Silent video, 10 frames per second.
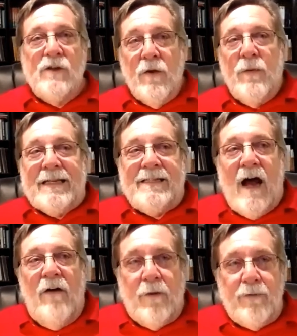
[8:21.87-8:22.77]
so that we can
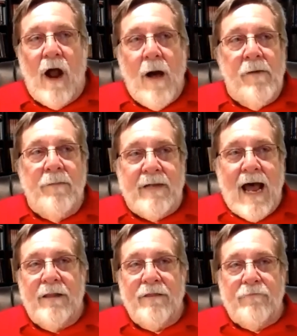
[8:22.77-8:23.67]
solve their problem and
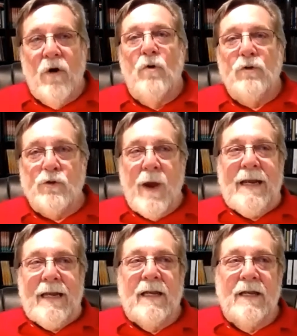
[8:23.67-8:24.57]
not throw
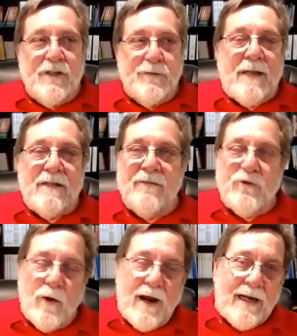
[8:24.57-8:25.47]
training,
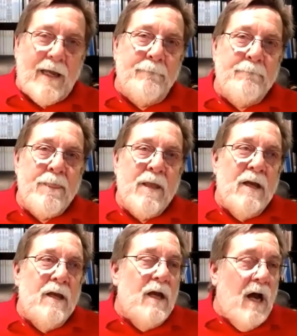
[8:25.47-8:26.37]
expensive training,
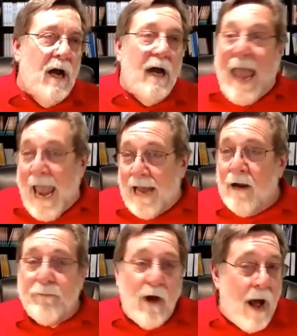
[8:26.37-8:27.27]
at
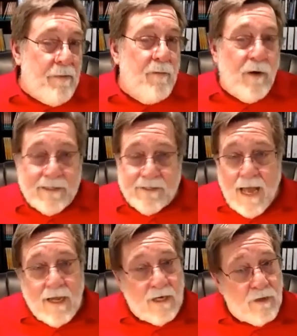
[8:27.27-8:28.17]
a problem when it's
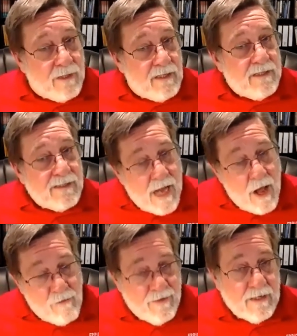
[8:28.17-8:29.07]
not going to really
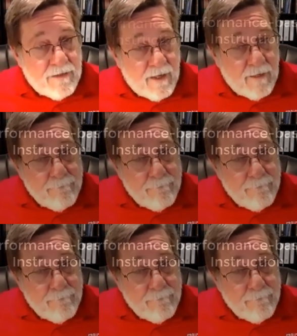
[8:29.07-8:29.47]
solve it.